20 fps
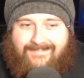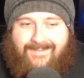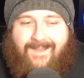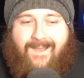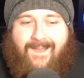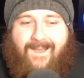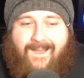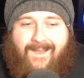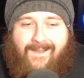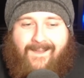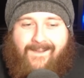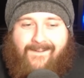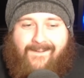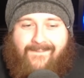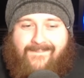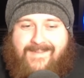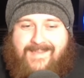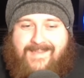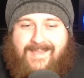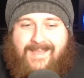
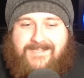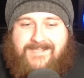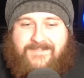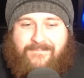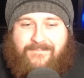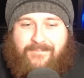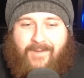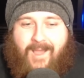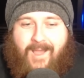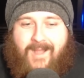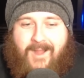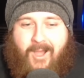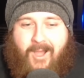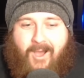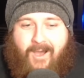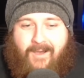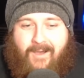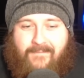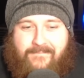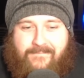Oh, he gets flung
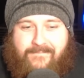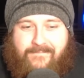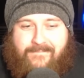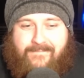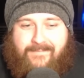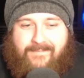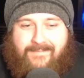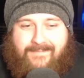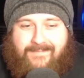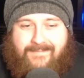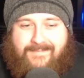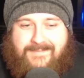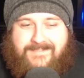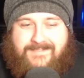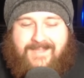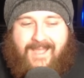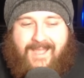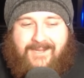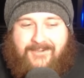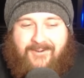off.
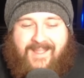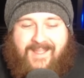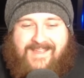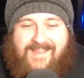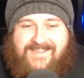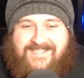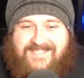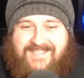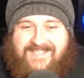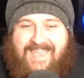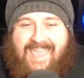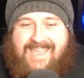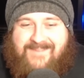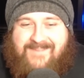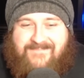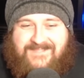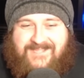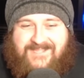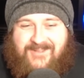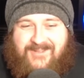Zachcray
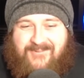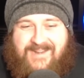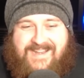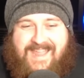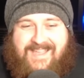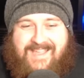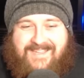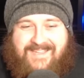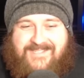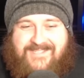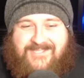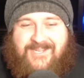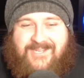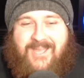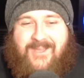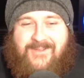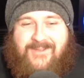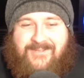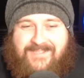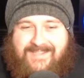escapes the rear naked
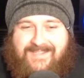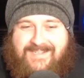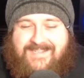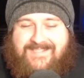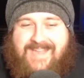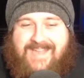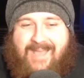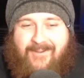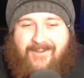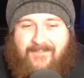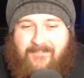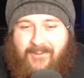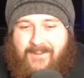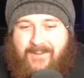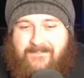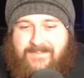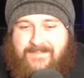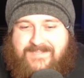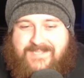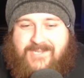choke, and he's now in
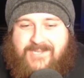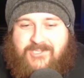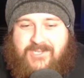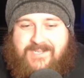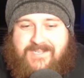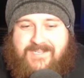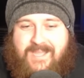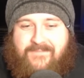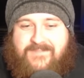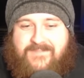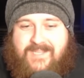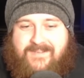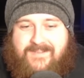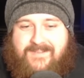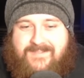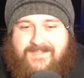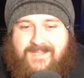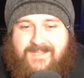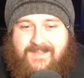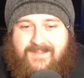bottom position. Death
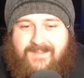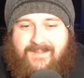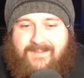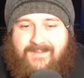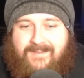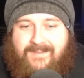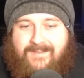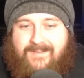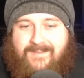Sentence here.